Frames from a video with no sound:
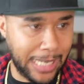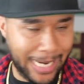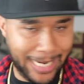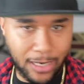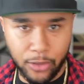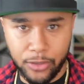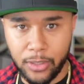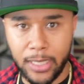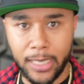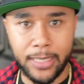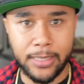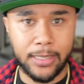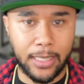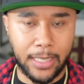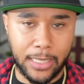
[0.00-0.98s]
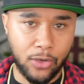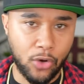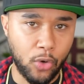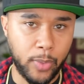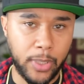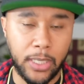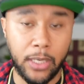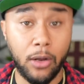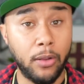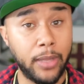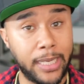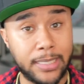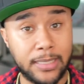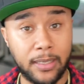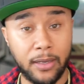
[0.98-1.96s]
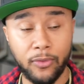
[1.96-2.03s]
like Autodesk and Adobe and all
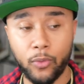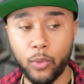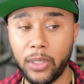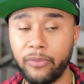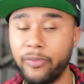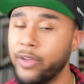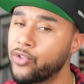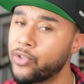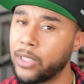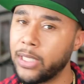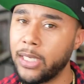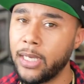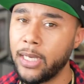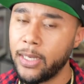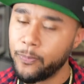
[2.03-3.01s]
that stuff will eventually